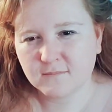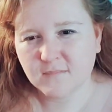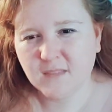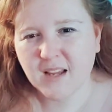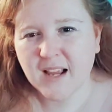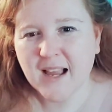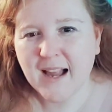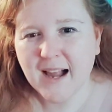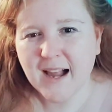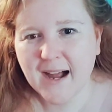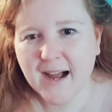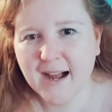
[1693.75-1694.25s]

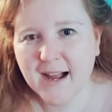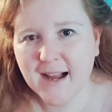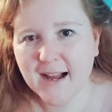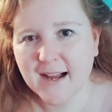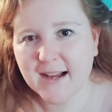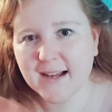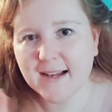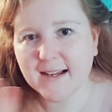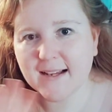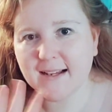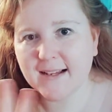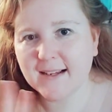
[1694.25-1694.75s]

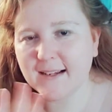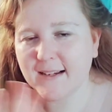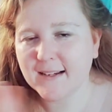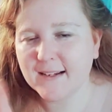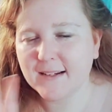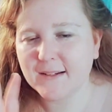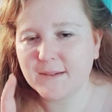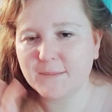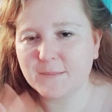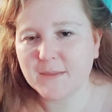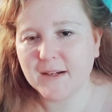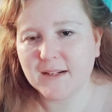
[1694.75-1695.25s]

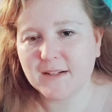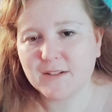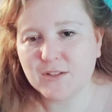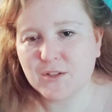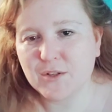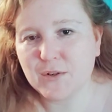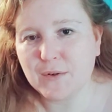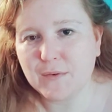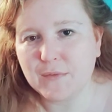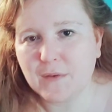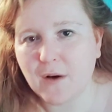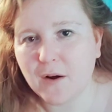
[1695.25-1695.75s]
Hi, my
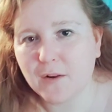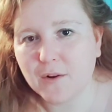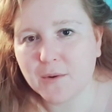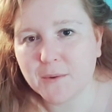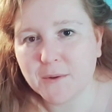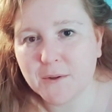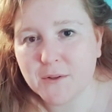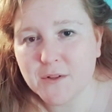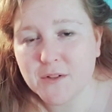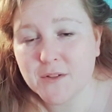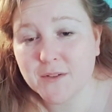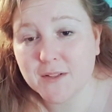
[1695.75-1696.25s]
2
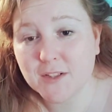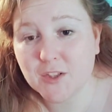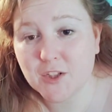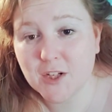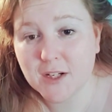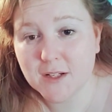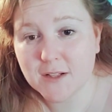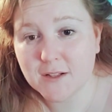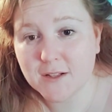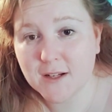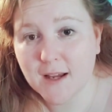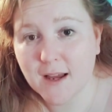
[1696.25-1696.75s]
followers
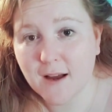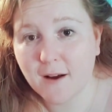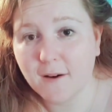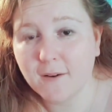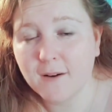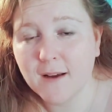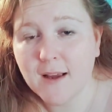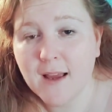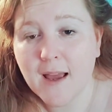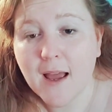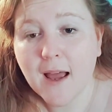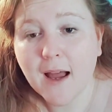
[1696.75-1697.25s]
just now.
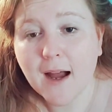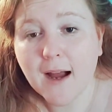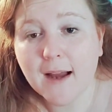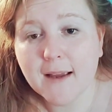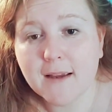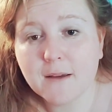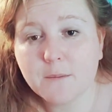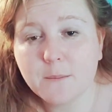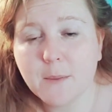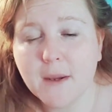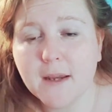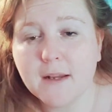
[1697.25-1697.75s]
I
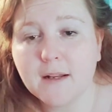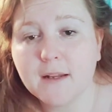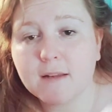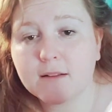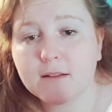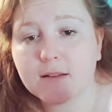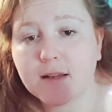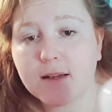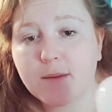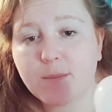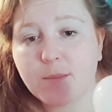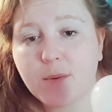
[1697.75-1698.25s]
am painting
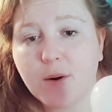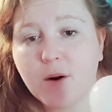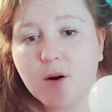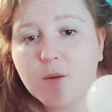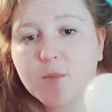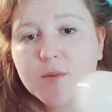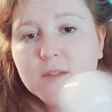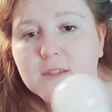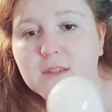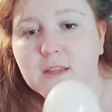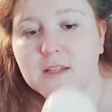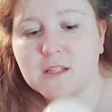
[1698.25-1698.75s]
light
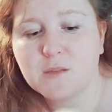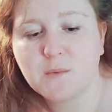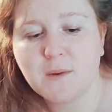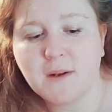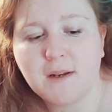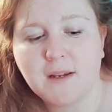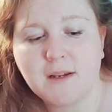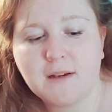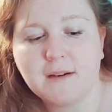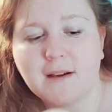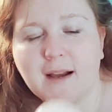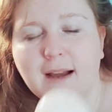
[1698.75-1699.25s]
bulbs. This one
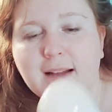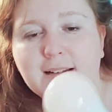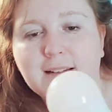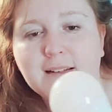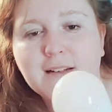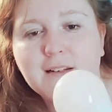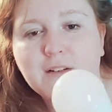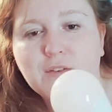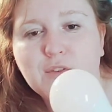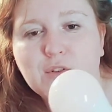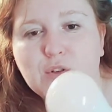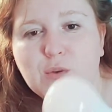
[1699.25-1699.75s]
here I
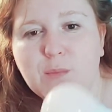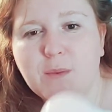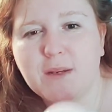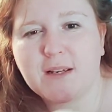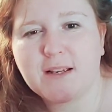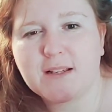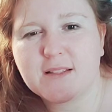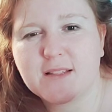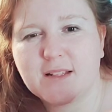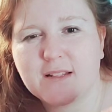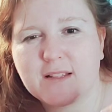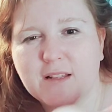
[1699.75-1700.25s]
didn't do
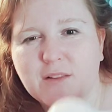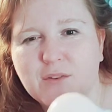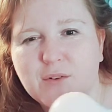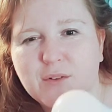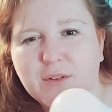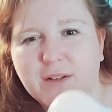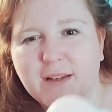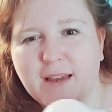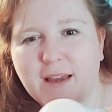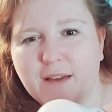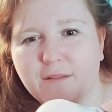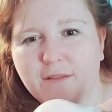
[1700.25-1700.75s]
because it's a little
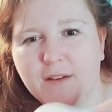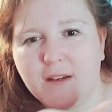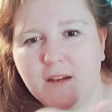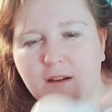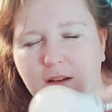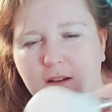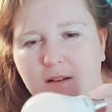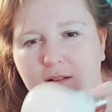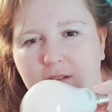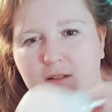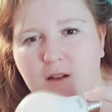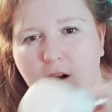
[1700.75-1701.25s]
heavy
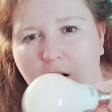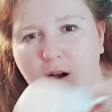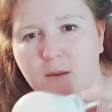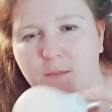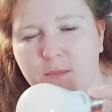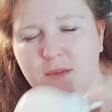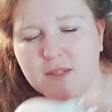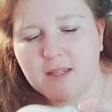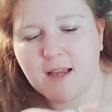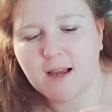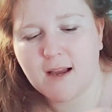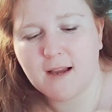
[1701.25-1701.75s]
top
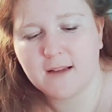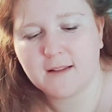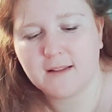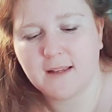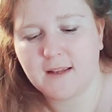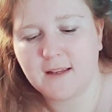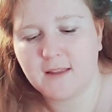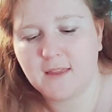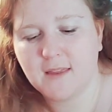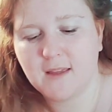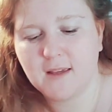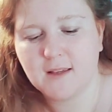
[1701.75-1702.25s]
side
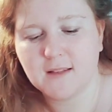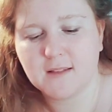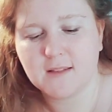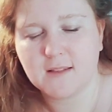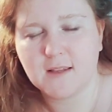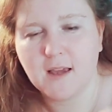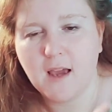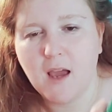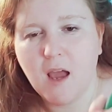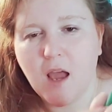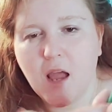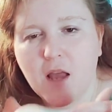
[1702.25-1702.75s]
like this.
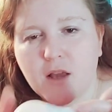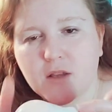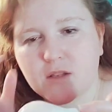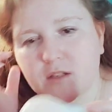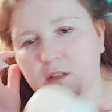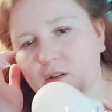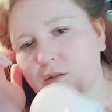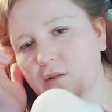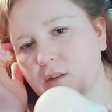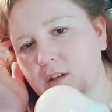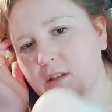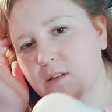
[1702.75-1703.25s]
So
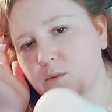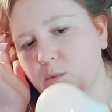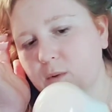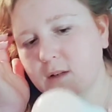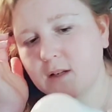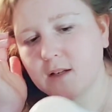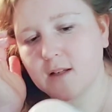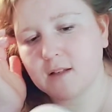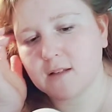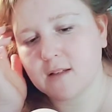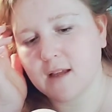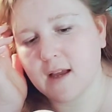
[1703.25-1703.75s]
this one
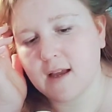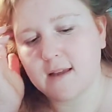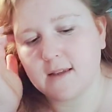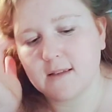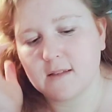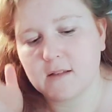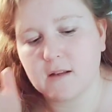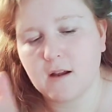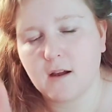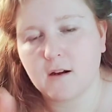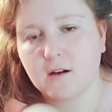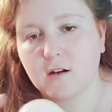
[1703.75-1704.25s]
is
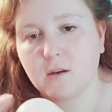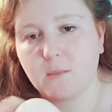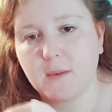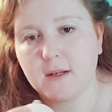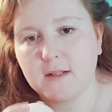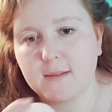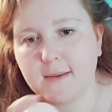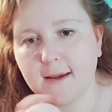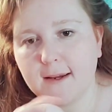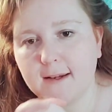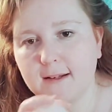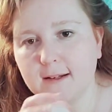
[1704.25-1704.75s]
not going to be
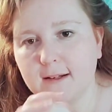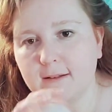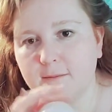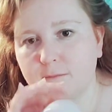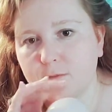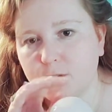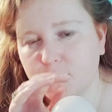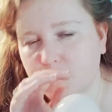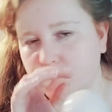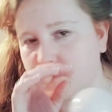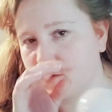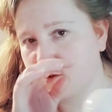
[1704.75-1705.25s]
painted
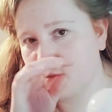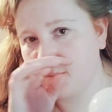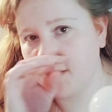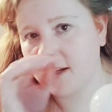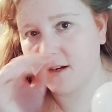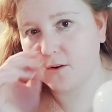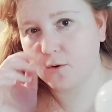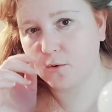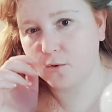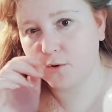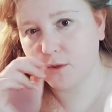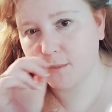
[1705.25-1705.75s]
to make
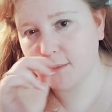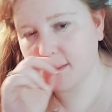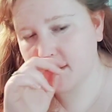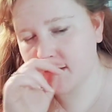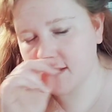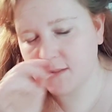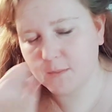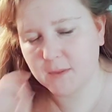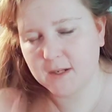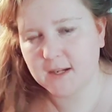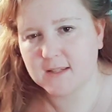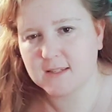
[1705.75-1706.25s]
ornaments
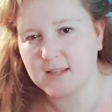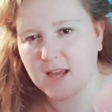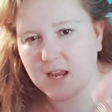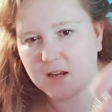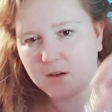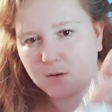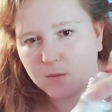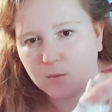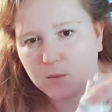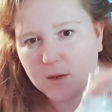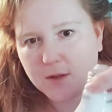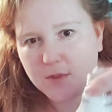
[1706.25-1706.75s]
because I
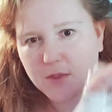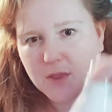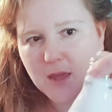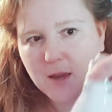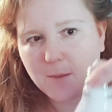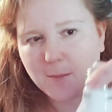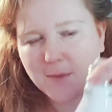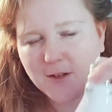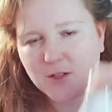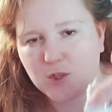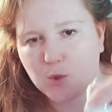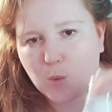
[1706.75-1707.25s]
don't want that
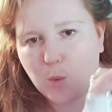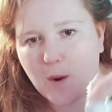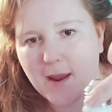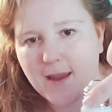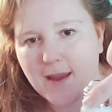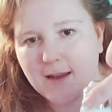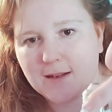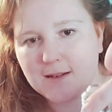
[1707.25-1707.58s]
much weight